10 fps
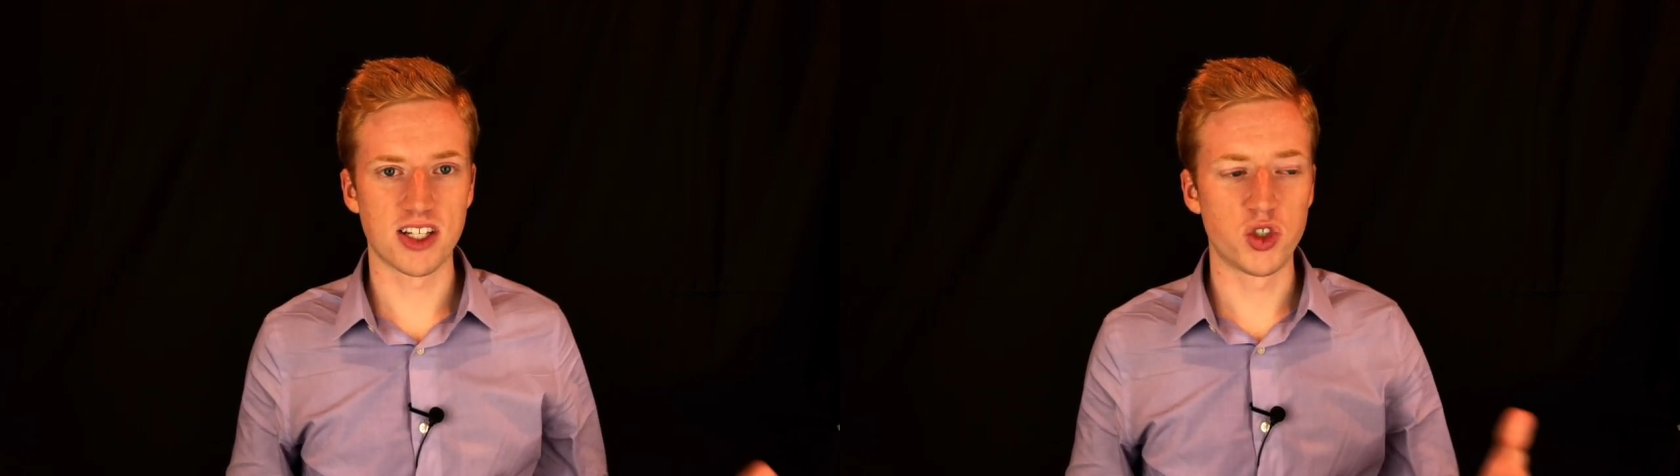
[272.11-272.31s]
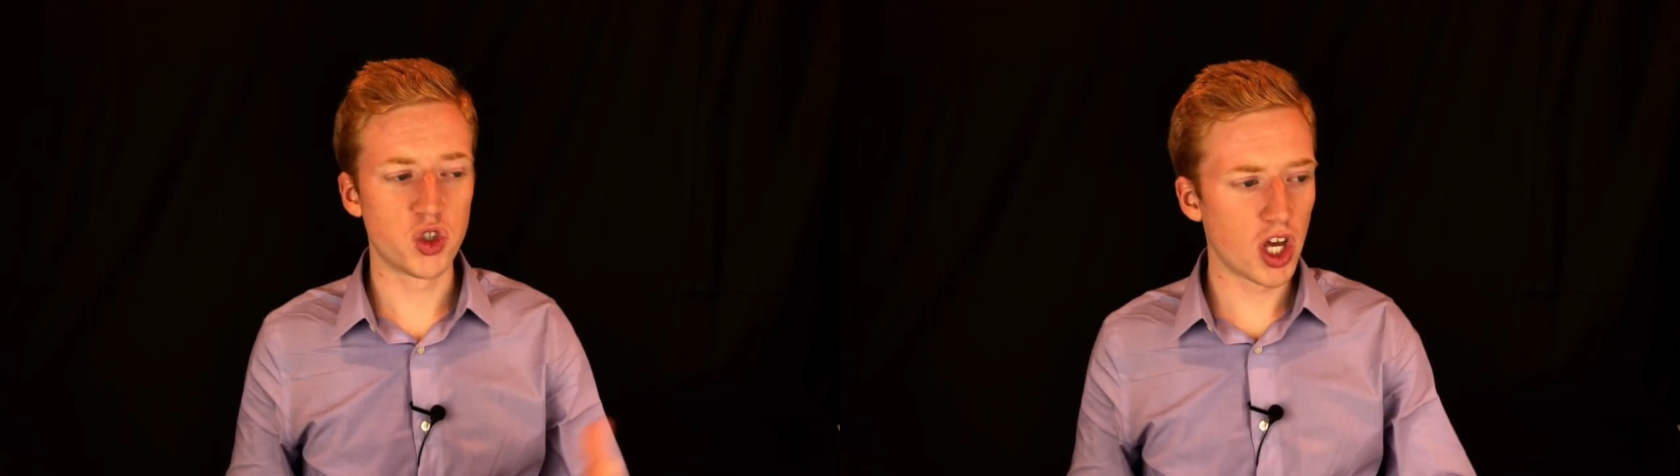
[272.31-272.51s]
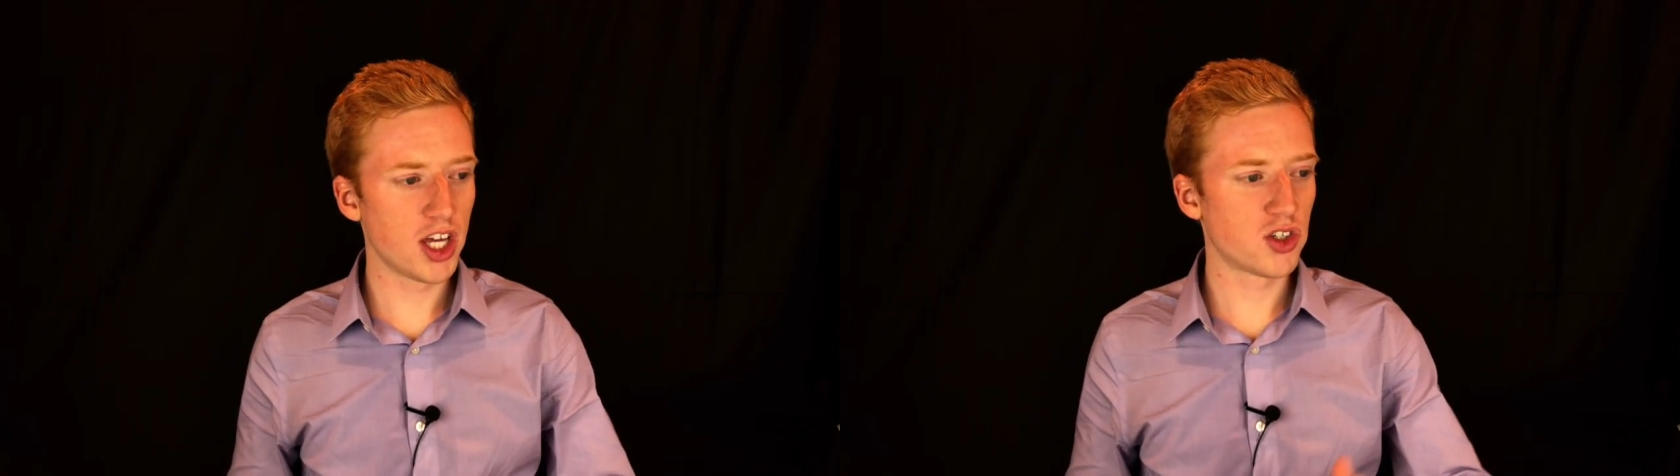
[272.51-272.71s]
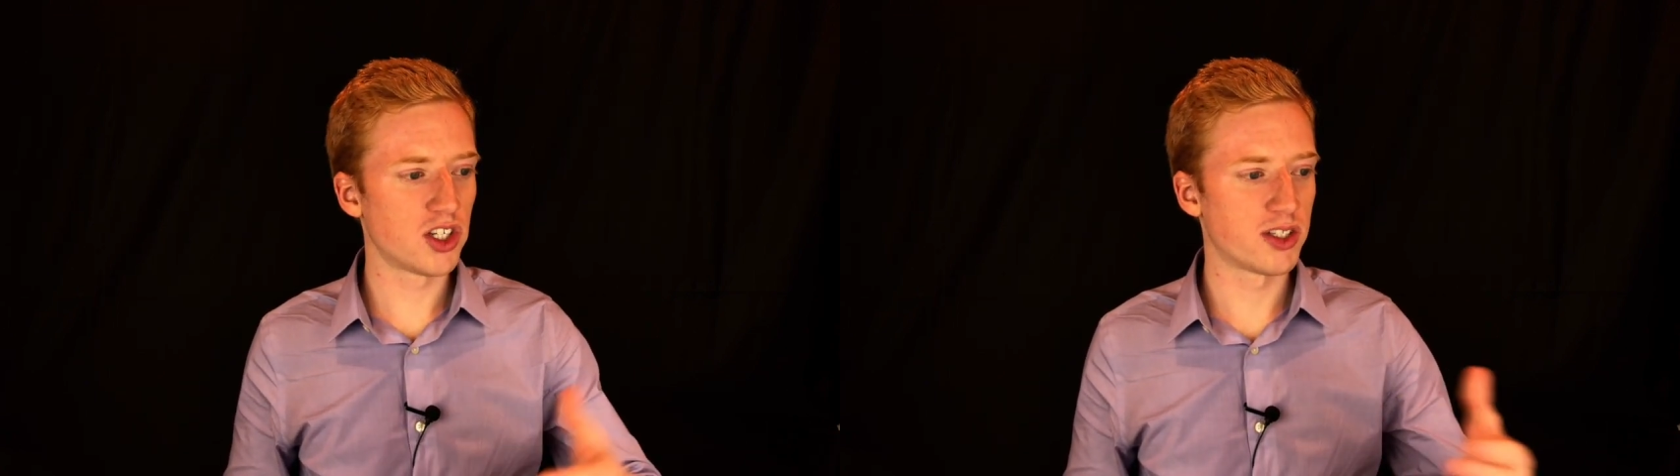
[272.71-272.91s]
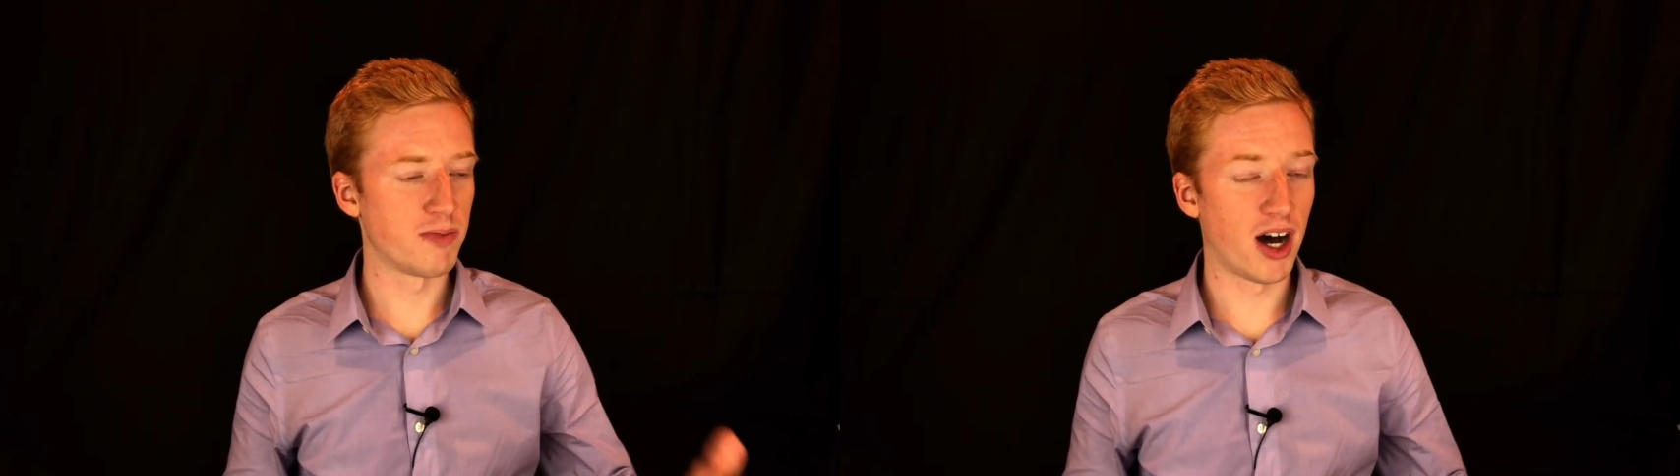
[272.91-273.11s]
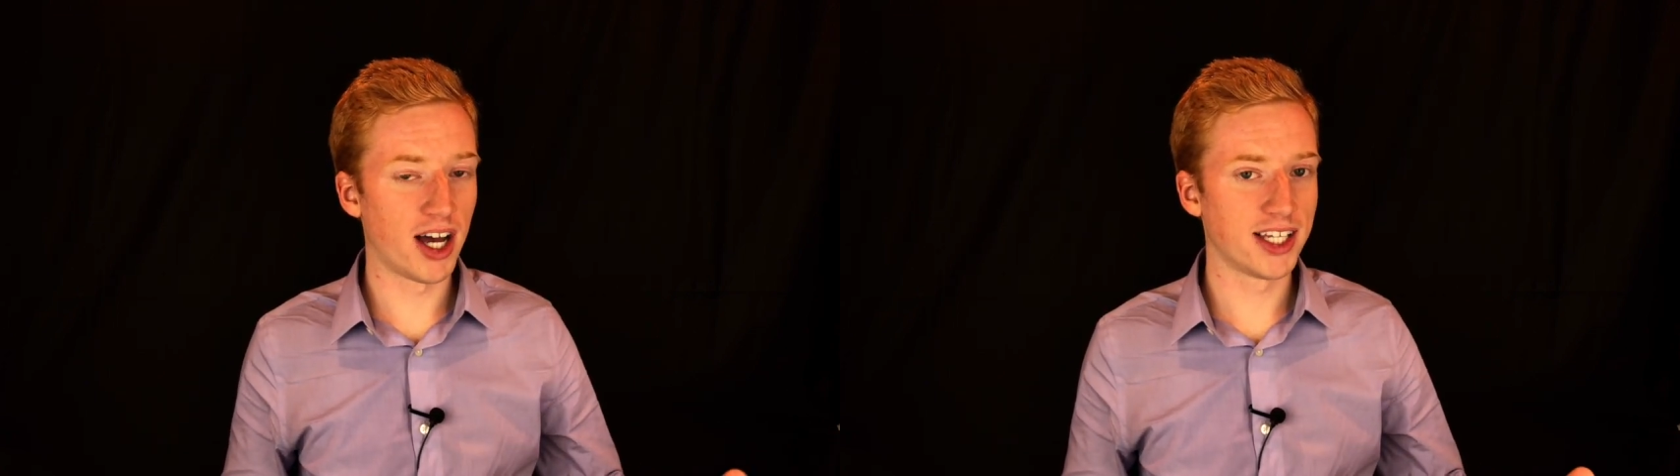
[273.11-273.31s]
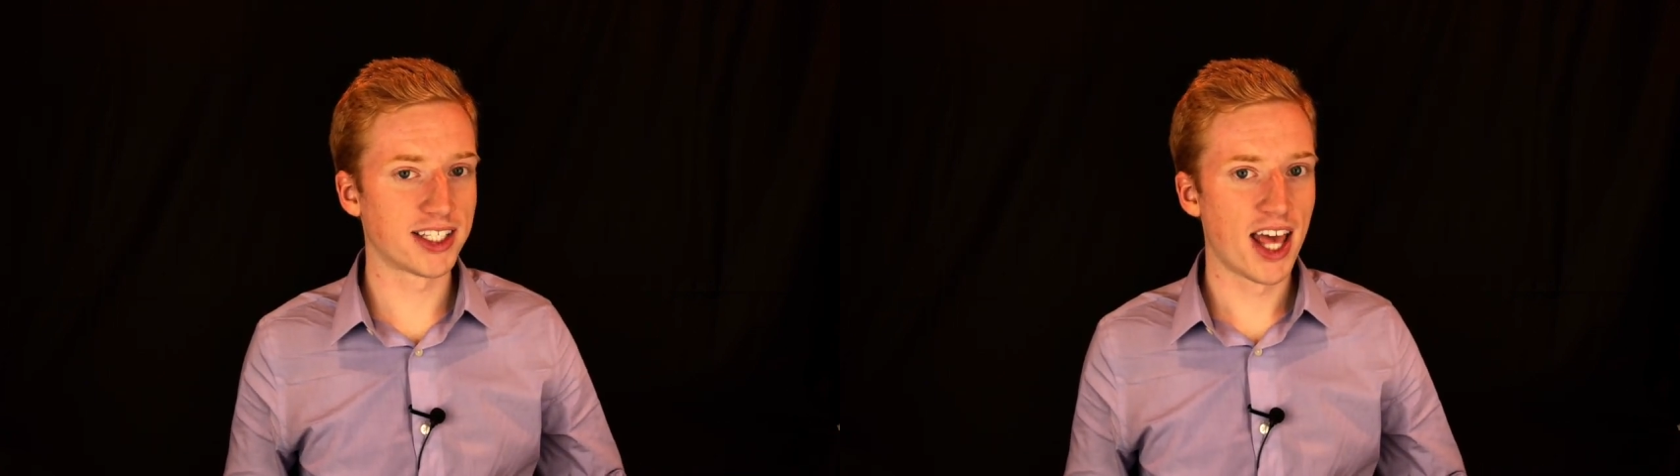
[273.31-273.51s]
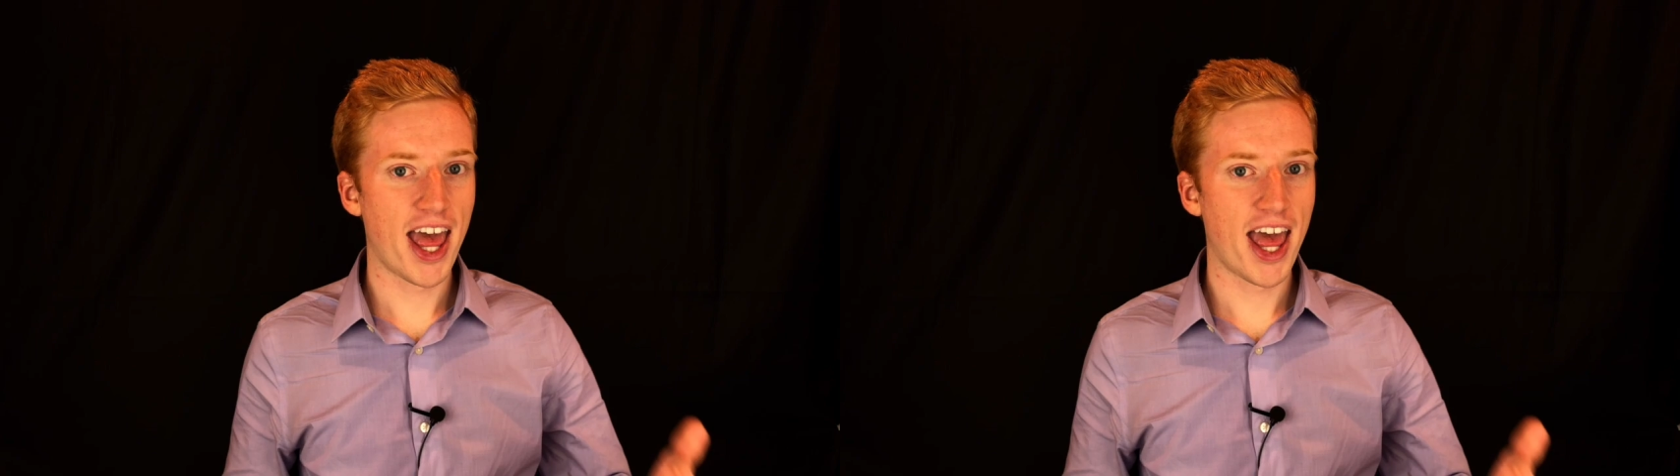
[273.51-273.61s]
to change his mind